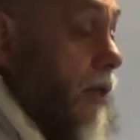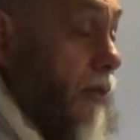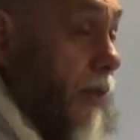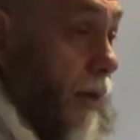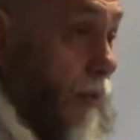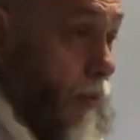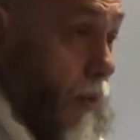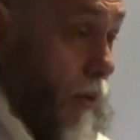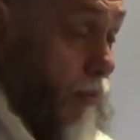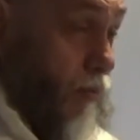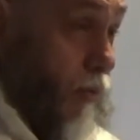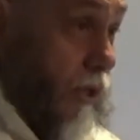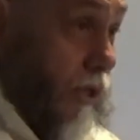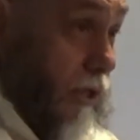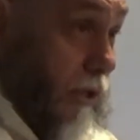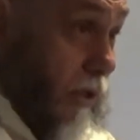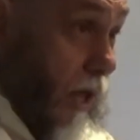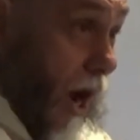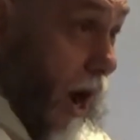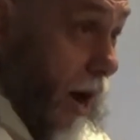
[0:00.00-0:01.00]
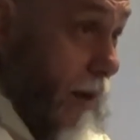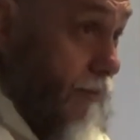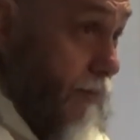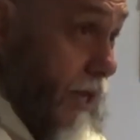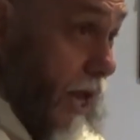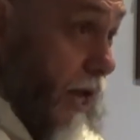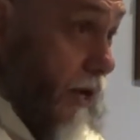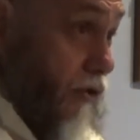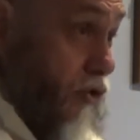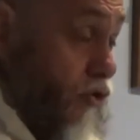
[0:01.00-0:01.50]
That when we climb
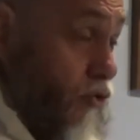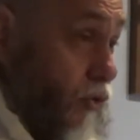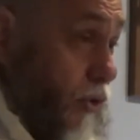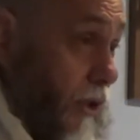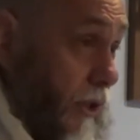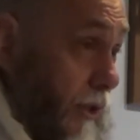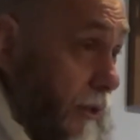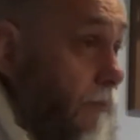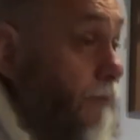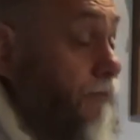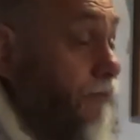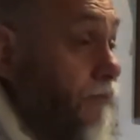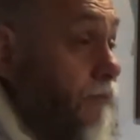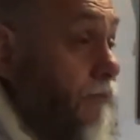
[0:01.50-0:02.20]
that tree